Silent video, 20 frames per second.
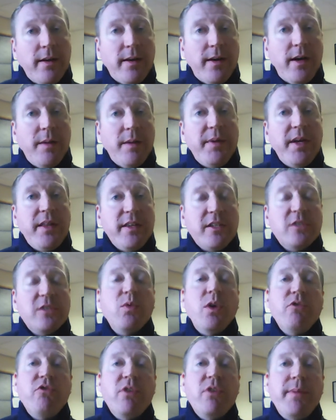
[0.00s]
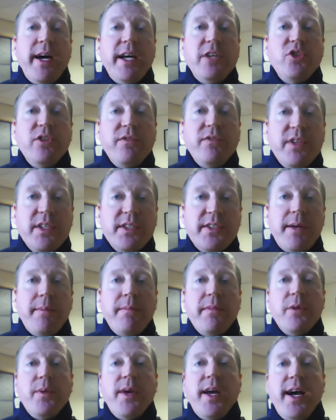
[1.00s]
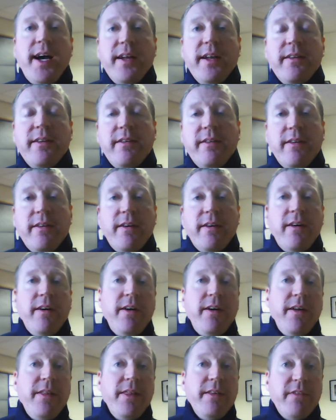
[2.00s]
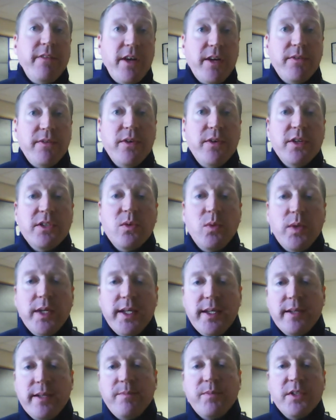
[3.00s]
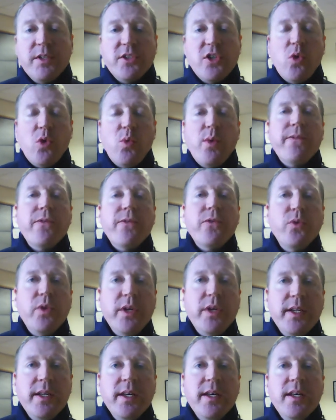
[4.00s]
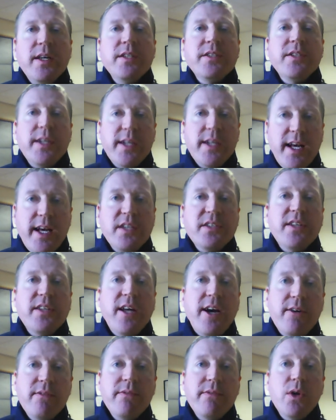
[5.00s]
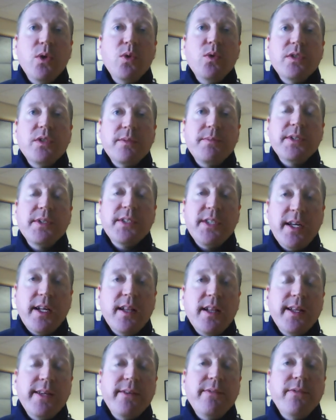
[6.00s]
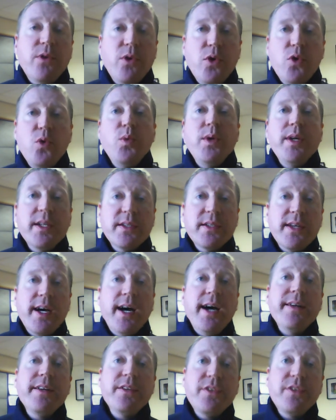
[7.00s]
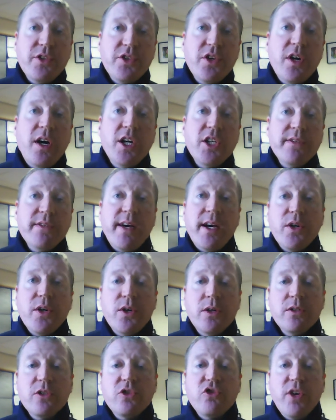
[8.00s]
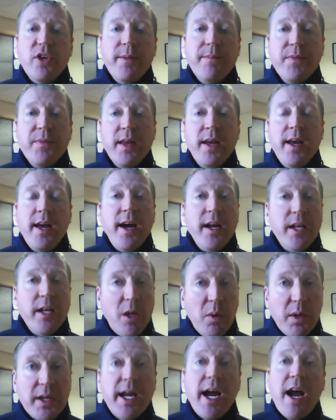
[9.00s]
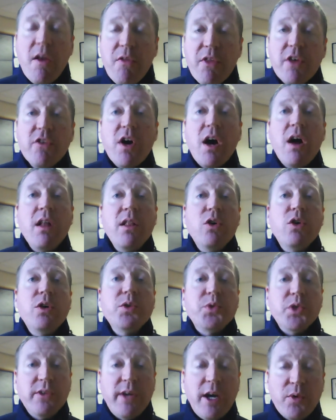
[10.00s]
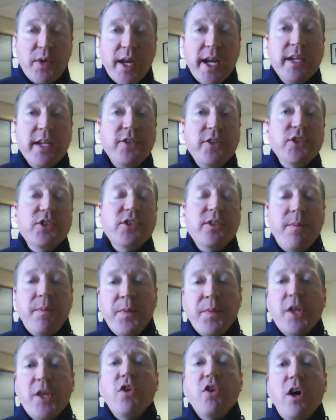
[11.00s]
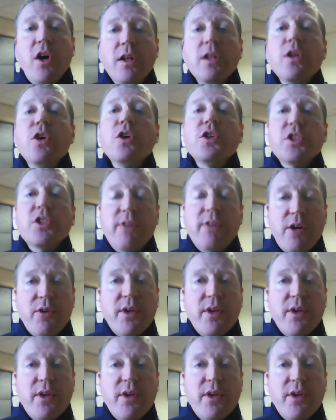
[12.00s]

I bet this one reminds you of the assembly we had in the very first week. So we're free to cast our votes, particularly for who we decide is in charge of our country. Now again, there are laws around ages, and there are laws around